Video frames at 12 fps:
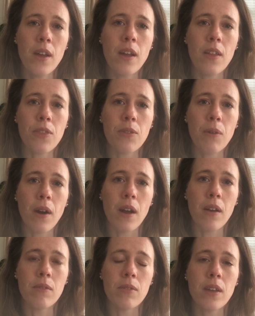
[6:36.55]
and
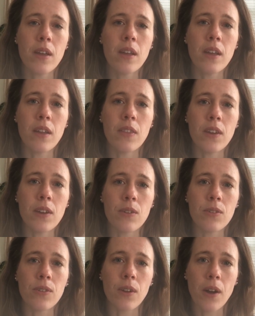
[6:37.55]
thrive in the
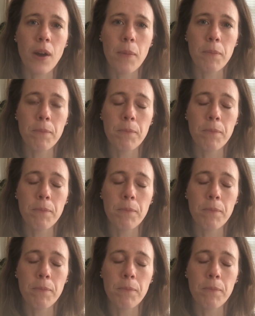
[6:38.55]
years to come.